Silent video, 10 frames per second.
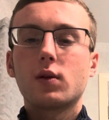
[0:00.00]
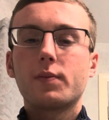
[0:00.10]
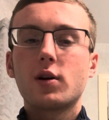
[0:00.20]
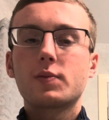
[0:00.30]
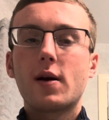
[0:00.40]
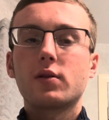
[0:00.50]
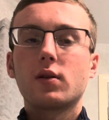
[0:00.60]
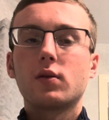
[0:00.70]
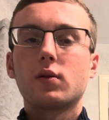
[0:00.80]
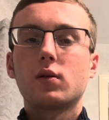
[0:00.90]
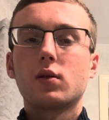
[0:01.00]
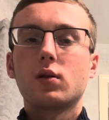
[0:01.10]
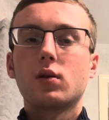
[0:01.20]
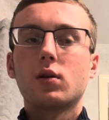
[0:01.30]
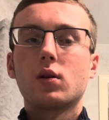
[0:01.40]
postponed
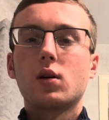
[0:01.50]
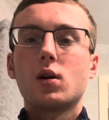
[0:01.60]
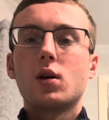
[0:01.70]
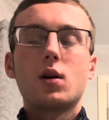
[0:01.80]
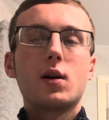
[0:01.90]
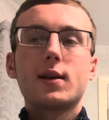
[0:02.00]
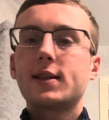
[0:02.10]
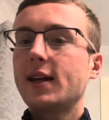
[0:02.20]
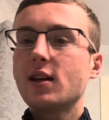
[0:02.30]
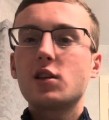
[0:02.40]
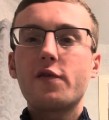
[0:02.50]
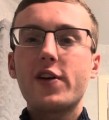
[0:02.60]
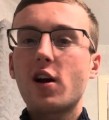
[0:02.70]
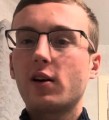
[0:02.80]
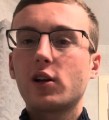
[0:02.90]
She is a
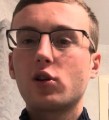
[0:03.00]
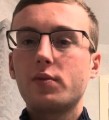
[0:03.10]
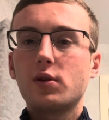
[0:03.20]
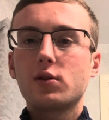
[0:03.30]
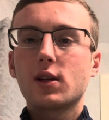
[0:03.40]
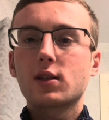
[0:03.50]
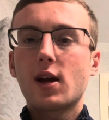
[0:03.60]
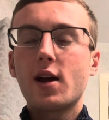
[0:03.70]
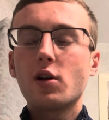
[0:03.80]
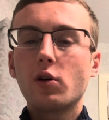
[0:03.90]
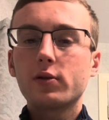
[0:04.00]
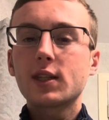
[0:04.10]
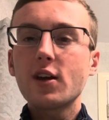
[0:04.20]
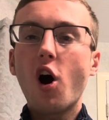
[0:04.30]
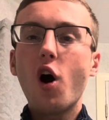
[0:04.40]
very good musician, and
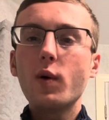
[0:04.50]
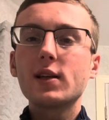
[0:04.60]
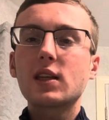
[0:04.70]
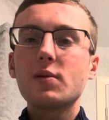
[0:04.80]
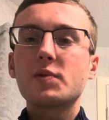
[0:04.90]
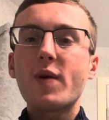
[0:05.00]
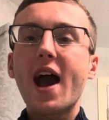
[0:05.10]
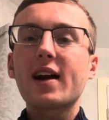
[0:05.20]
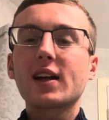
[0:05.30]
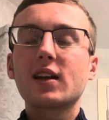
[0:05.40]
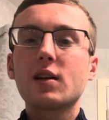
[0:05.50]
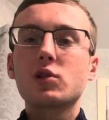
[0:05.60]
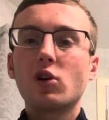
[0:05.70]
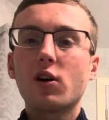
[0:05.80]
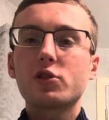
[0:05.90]
she always gives back and gives
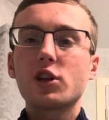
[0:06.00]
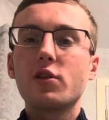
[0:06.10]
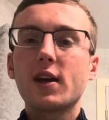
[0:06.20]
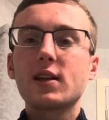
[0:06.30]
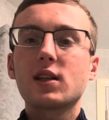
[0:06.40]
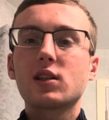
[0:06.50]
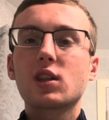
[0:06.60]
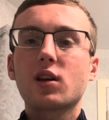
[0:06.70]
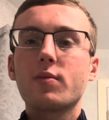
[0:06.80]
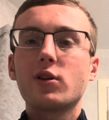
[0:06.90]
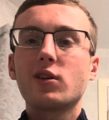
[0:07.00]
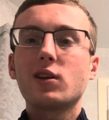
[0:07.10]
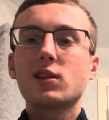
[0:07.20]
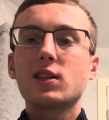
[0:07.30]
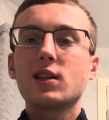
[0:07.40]
large donations to the
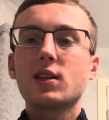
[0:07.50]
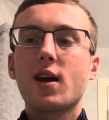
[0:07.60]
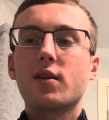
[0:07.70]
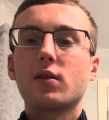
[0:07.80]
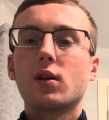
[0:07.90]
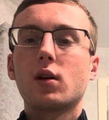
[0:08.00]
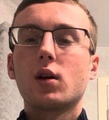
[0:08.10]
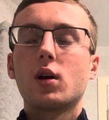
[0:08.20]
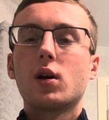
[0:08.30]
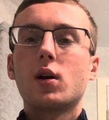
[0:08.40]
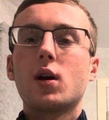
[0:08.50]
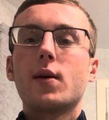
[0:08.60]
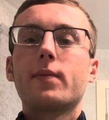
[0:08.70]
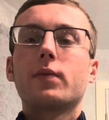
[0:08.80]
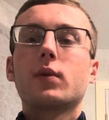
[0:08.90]
community she's in.
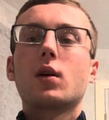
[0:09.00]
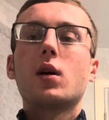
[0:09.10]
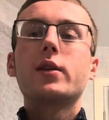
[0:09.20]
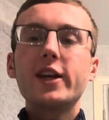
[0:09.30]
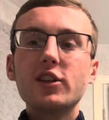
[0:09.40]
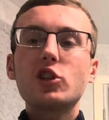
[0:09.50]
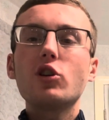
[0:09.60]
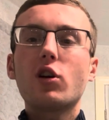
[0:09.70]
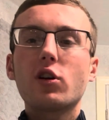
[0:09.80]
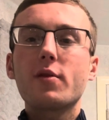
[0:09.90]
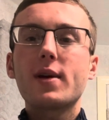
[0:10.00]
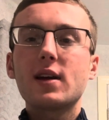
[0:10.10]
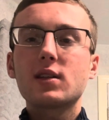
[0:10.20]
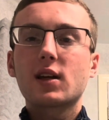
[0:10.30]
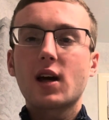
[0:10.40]
These two are an
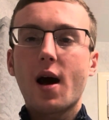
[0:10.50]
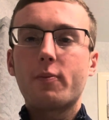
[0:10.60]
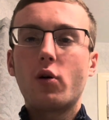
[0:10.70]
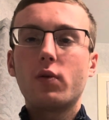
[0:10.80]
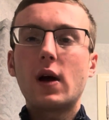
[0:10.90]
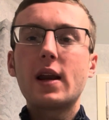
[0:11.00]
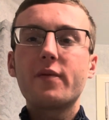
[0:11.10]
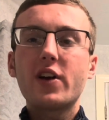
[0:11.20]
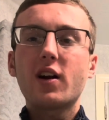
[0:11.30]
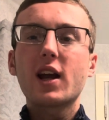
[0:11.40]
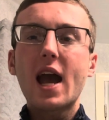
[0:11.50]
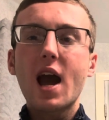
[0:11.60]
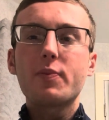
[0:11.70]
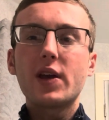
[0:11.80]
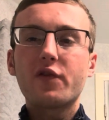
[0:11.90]
amazing couple, and I'm very
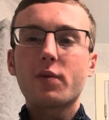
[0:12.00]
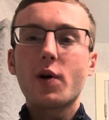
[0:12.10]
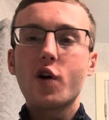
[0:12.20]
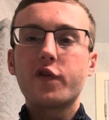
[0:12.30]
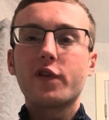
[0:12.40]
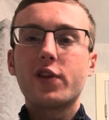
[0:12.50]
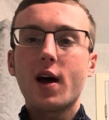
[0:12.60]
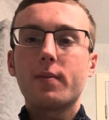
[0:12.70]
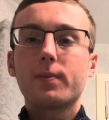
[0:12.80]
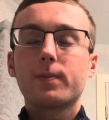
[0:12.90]
happy for both of them.